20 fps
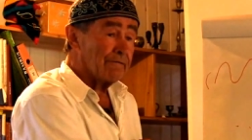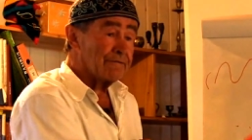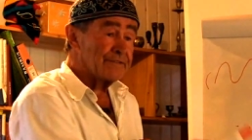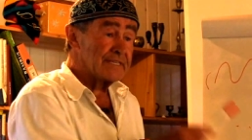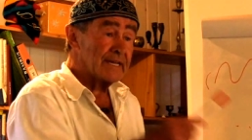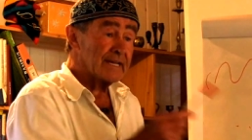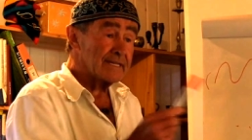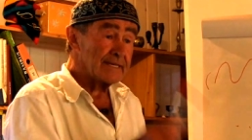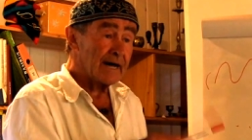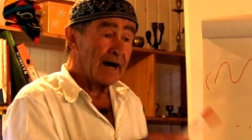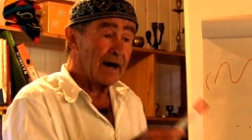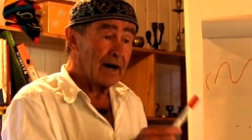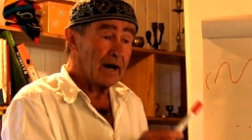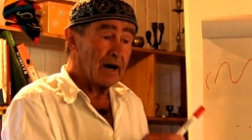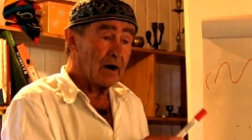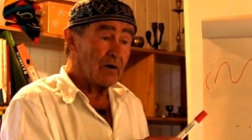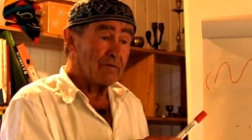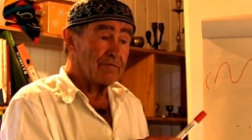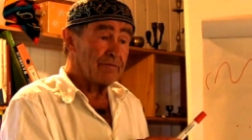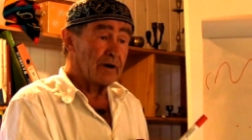of this,
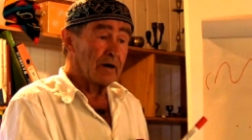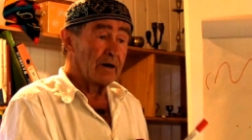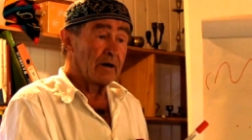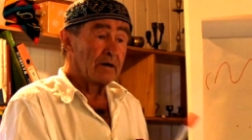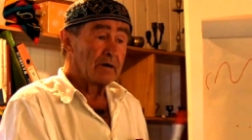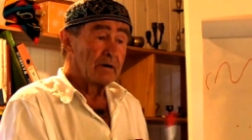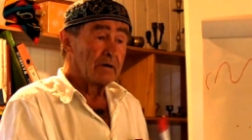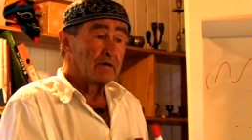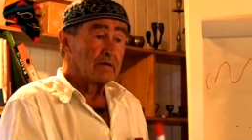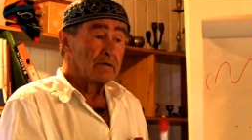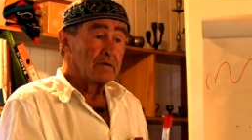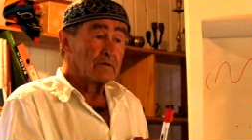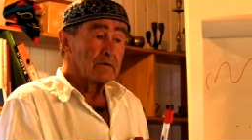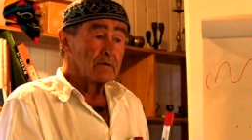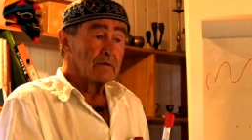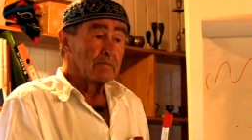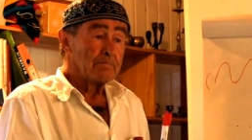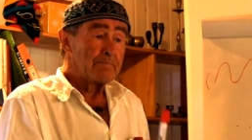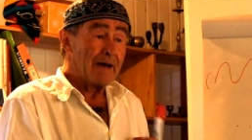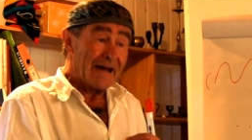of a
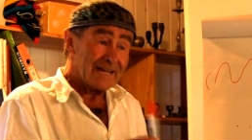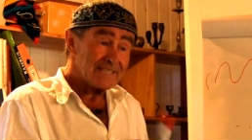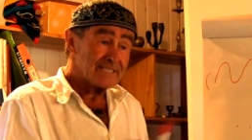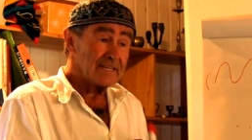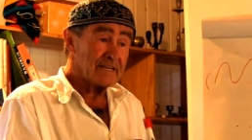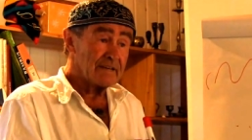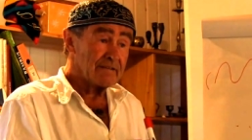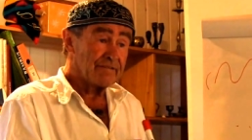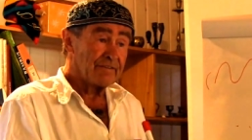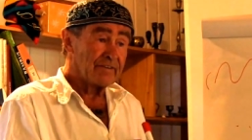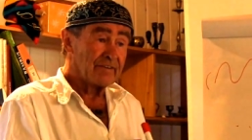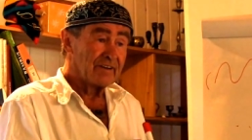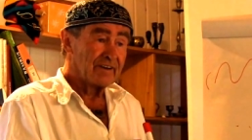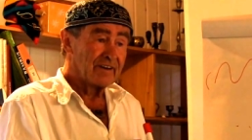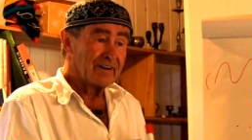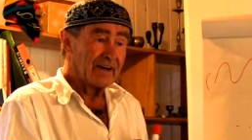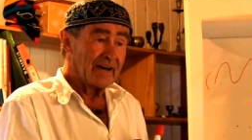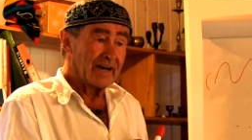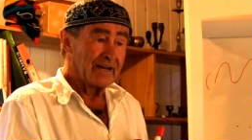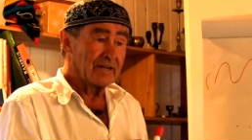passive
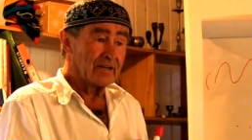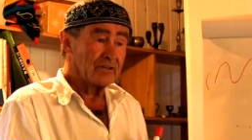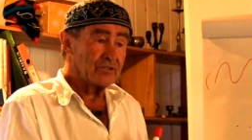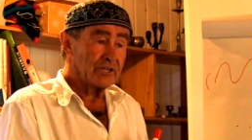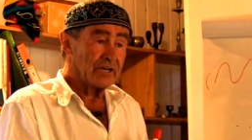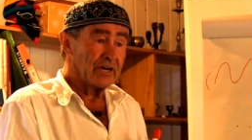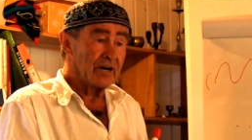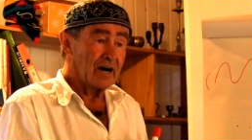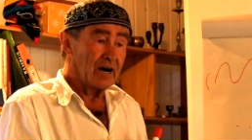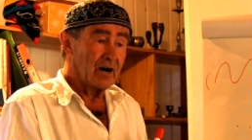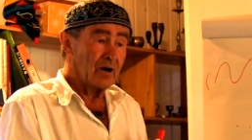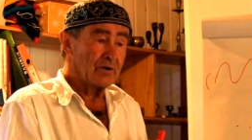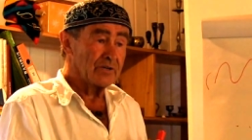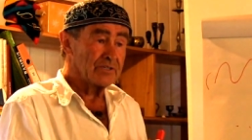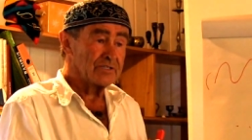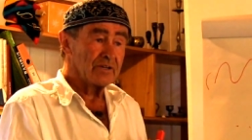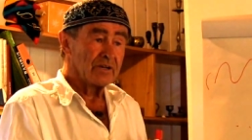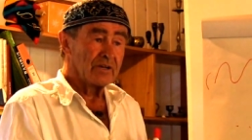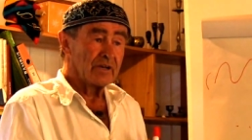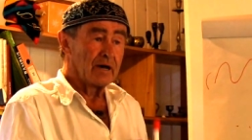energy
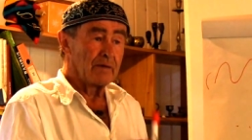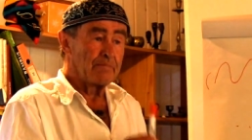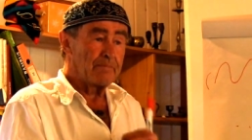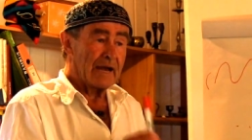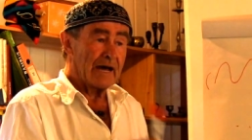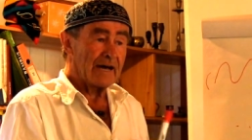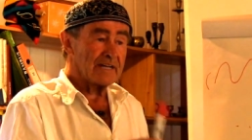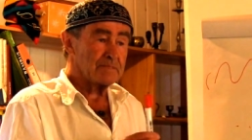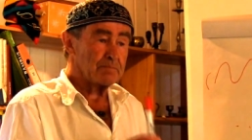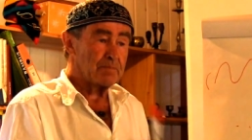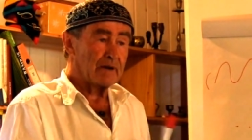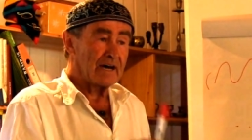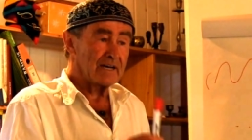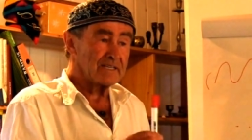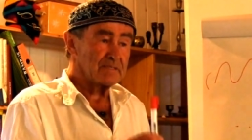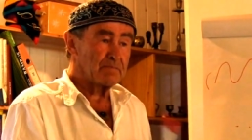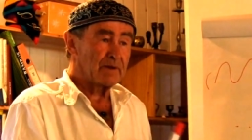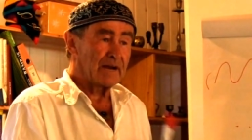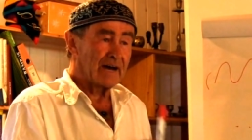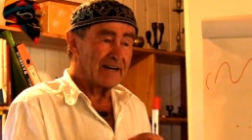house, a plus
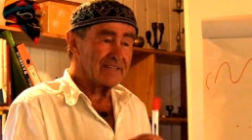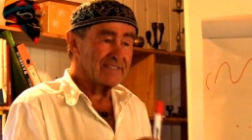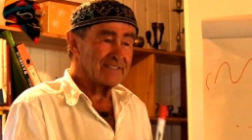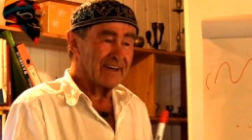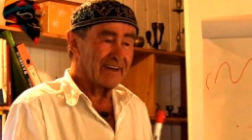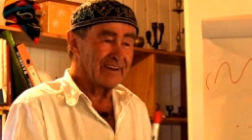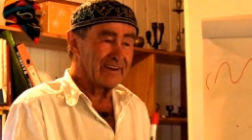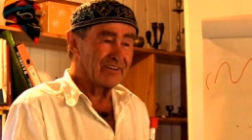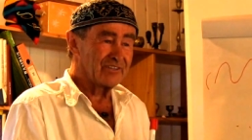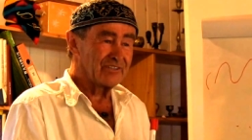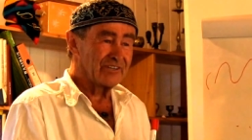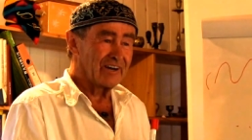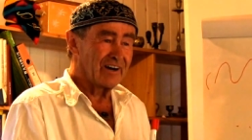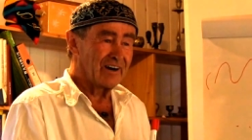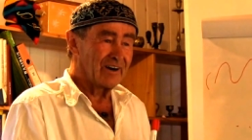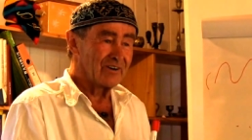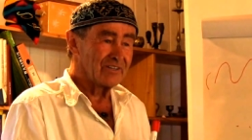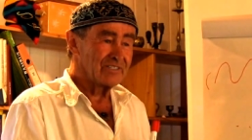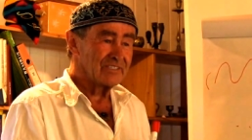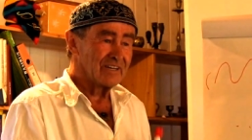plus plus energy
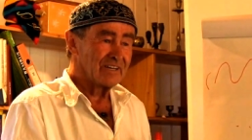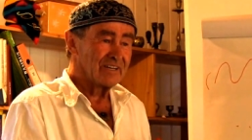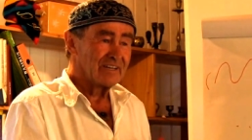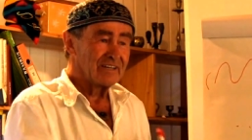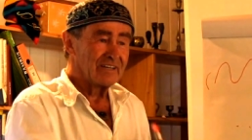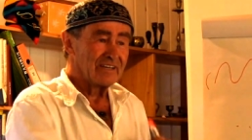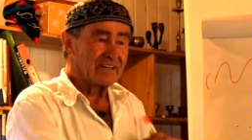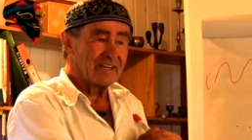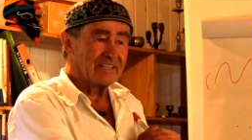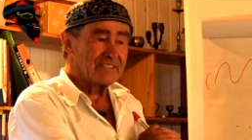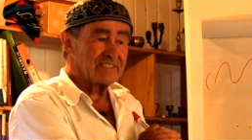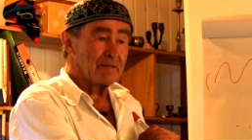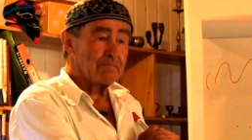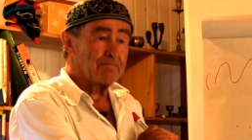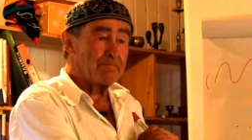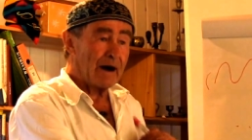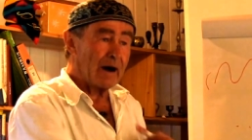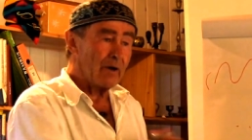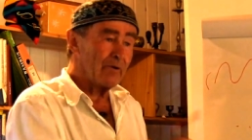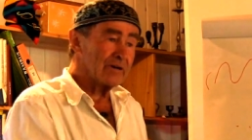house. It's a
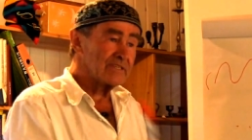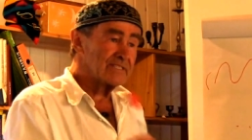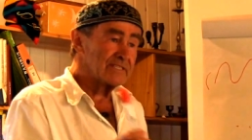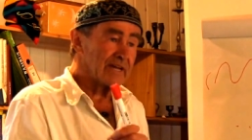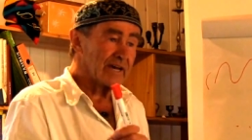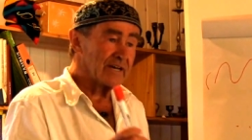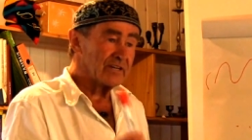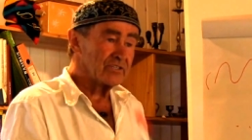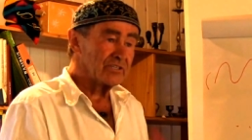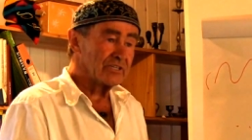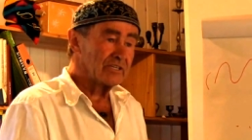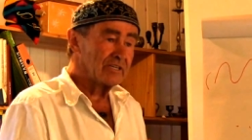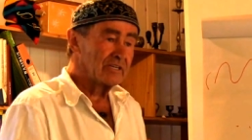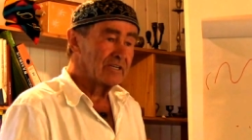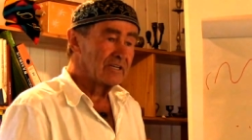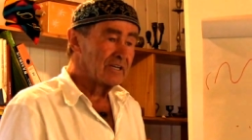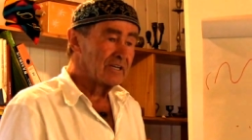power station.